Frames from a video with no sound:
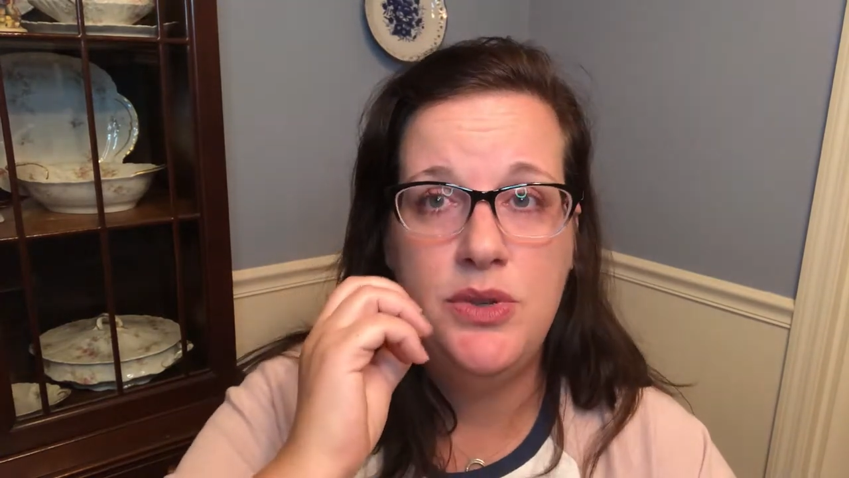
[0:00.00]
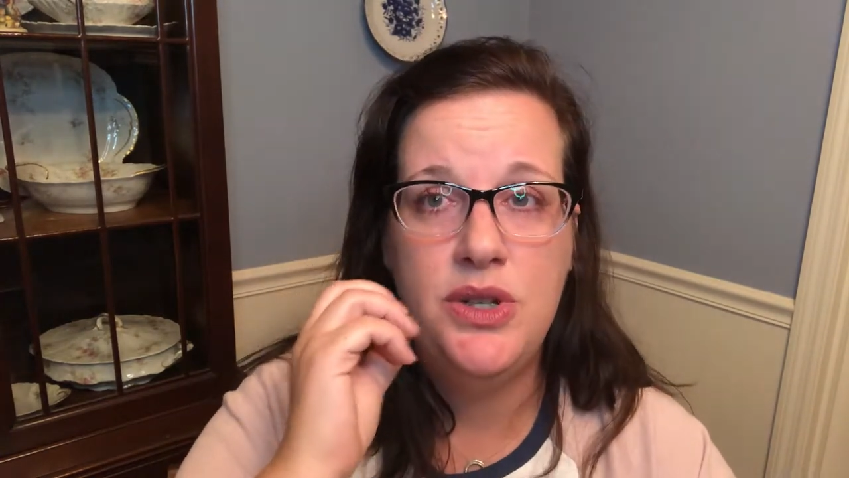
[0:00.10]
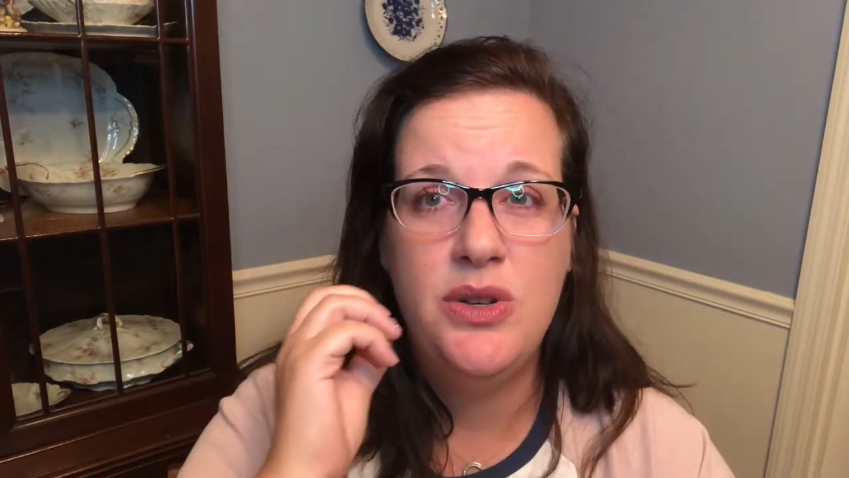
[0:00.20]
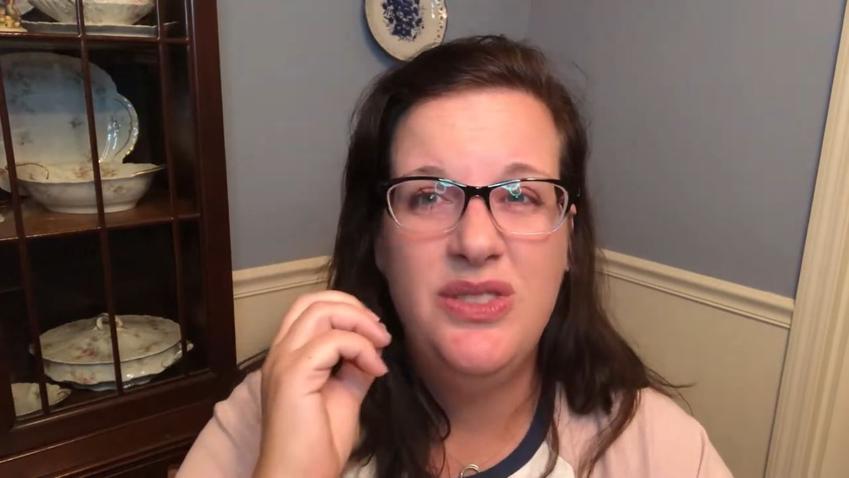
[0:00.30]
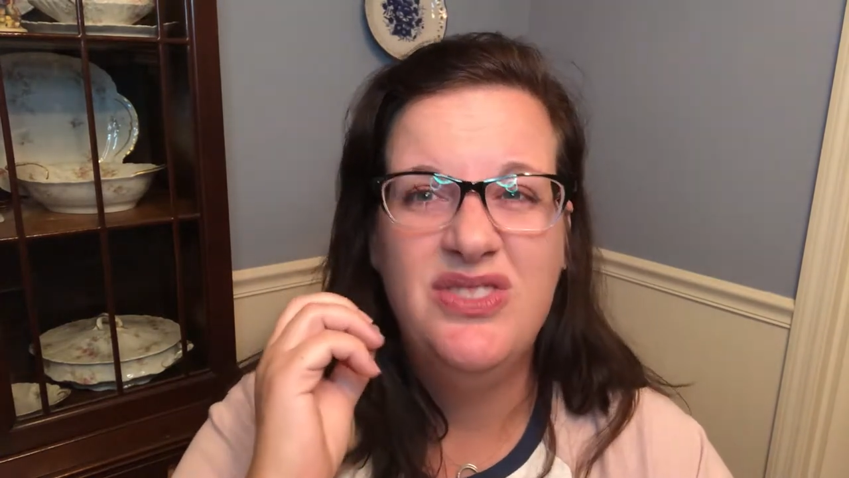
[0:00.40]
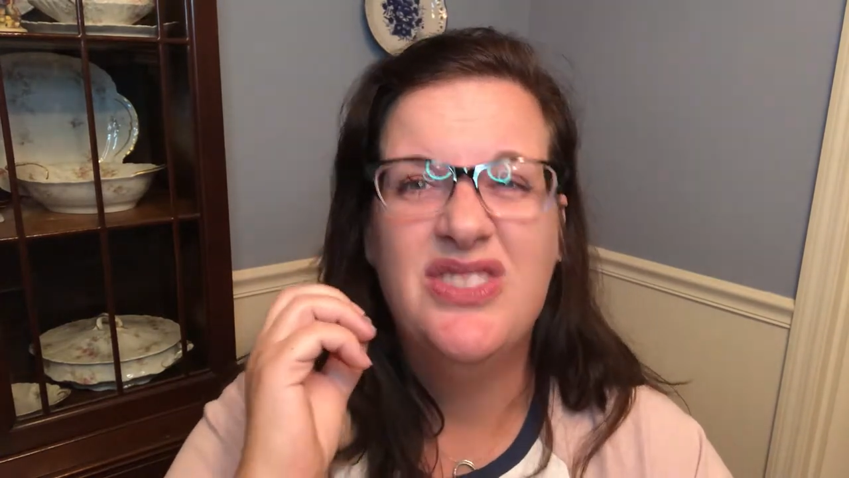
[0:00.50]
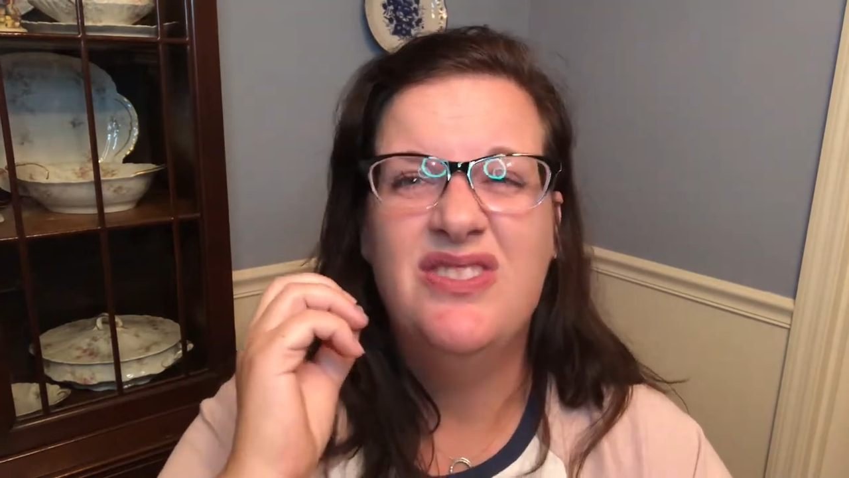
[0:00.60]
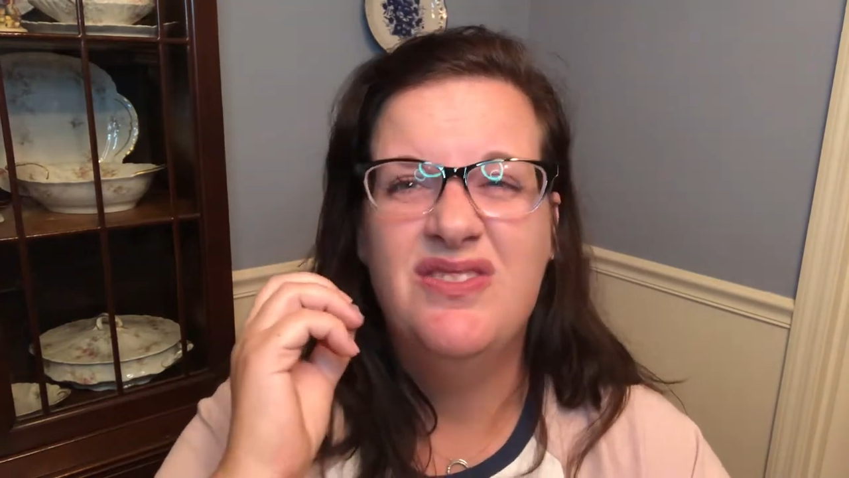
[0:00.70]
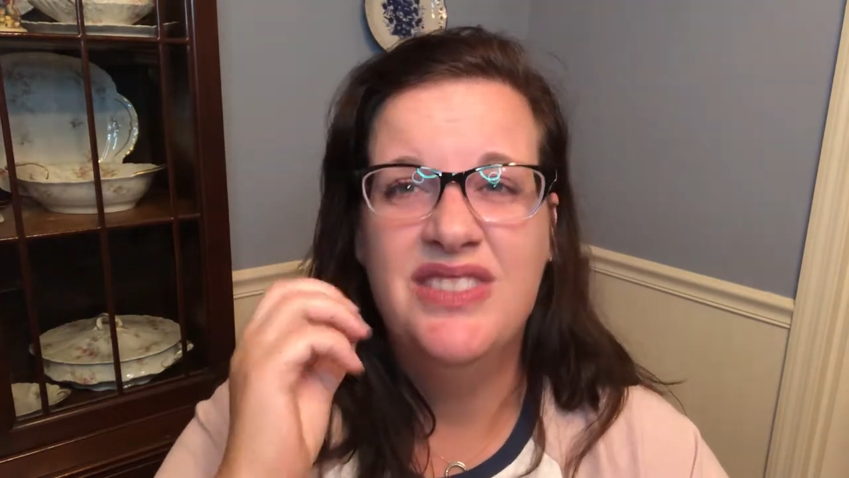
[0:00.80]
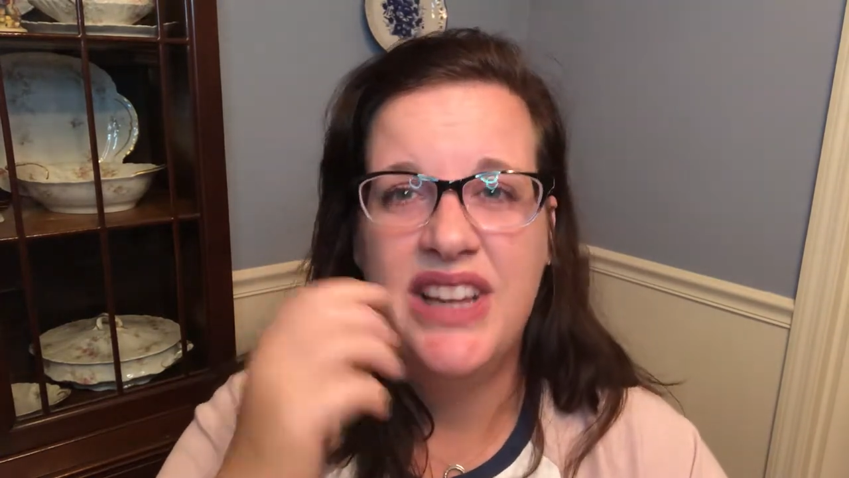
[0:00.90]
do
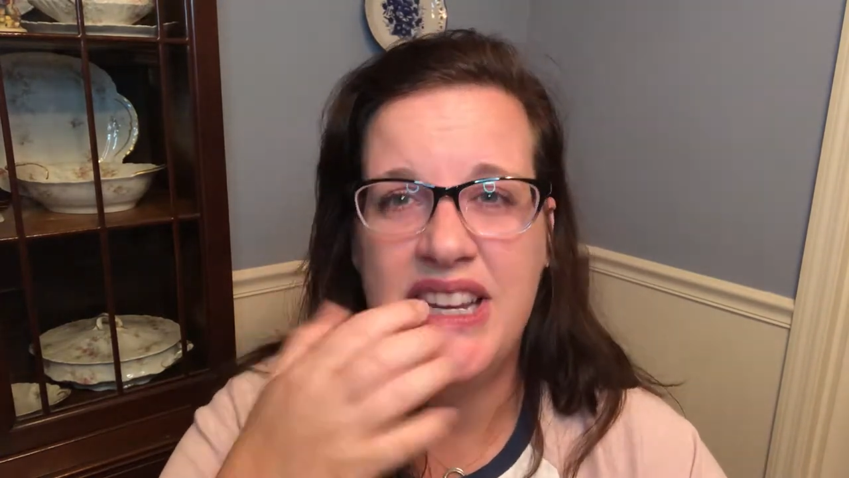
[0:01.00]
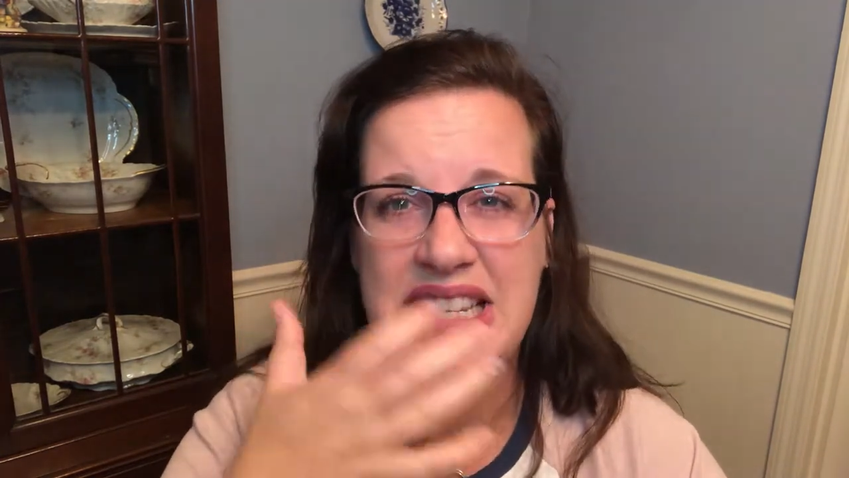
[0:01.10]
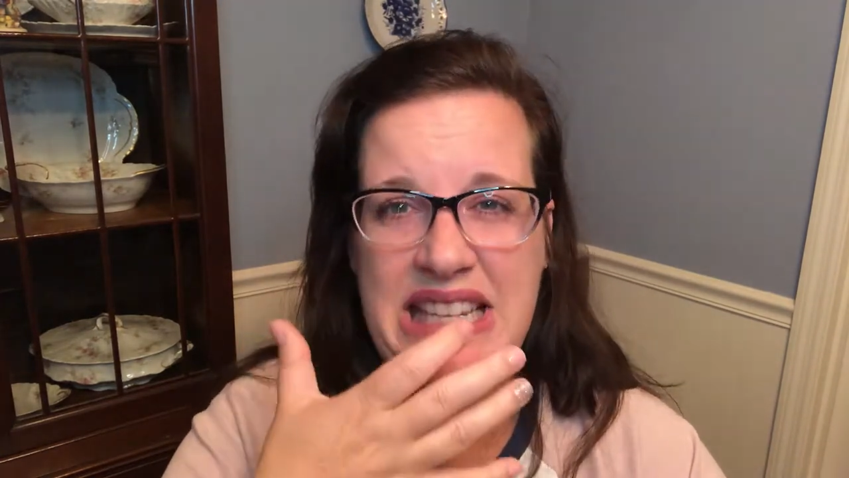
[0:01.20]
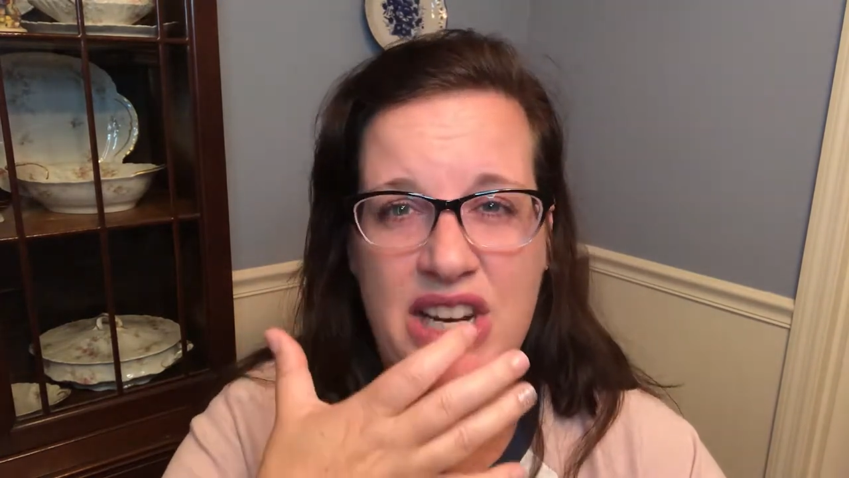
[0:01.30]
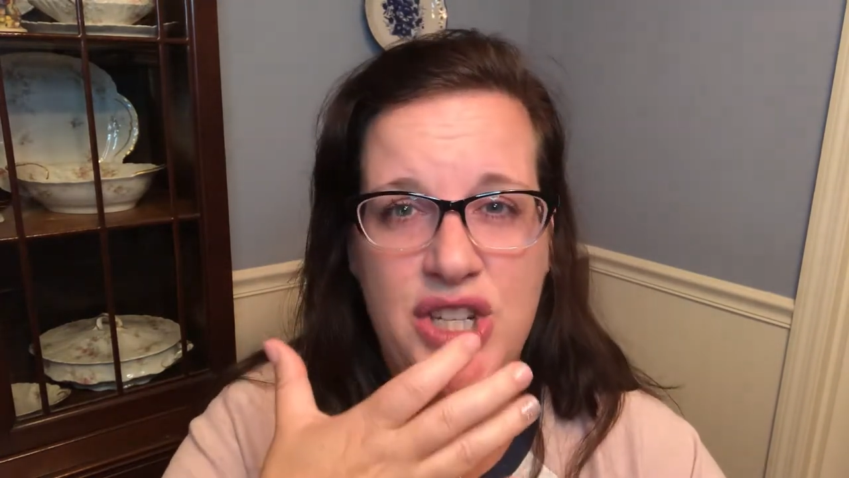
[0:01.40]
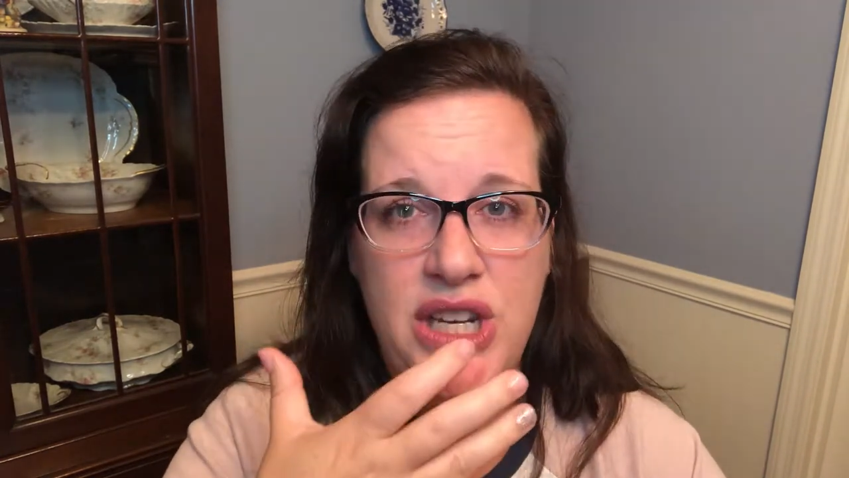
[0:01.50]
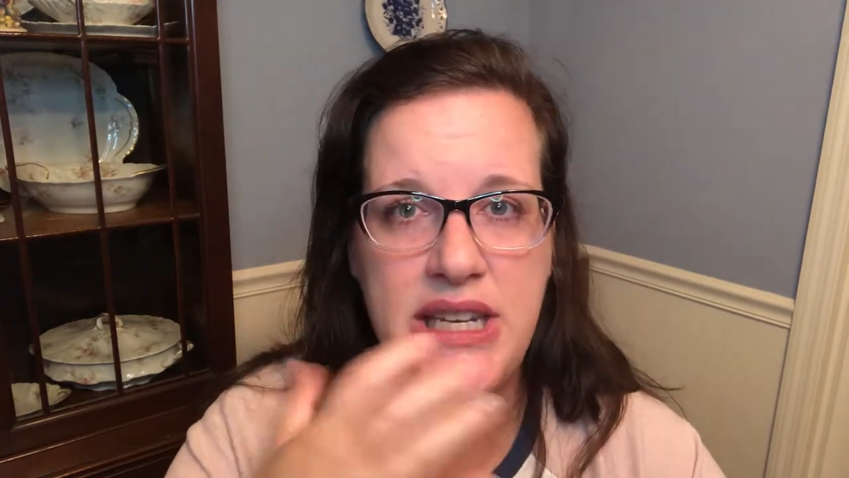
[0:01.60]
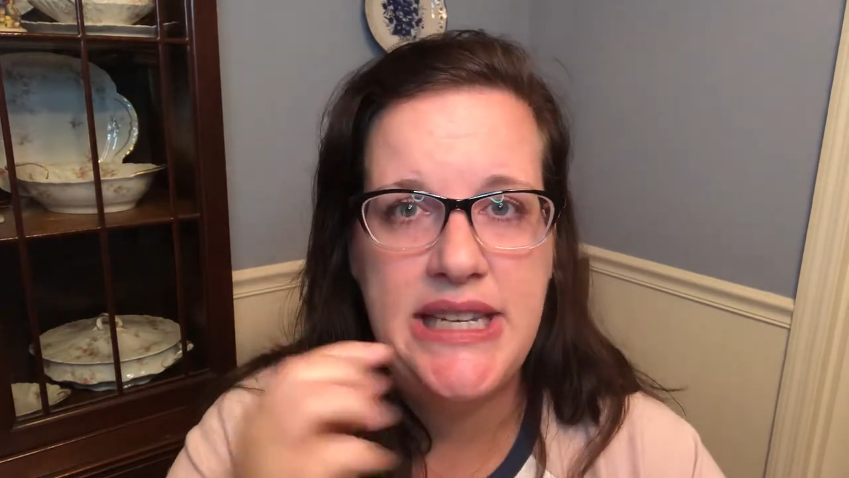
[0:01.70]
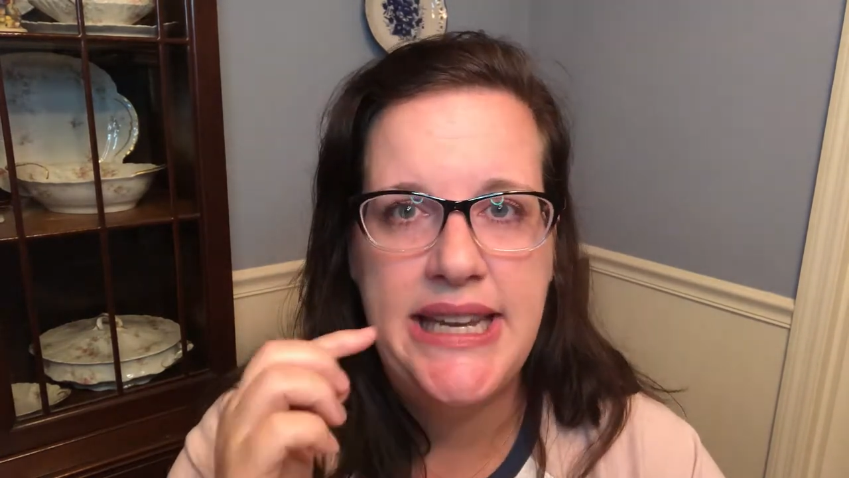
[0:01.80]
like suction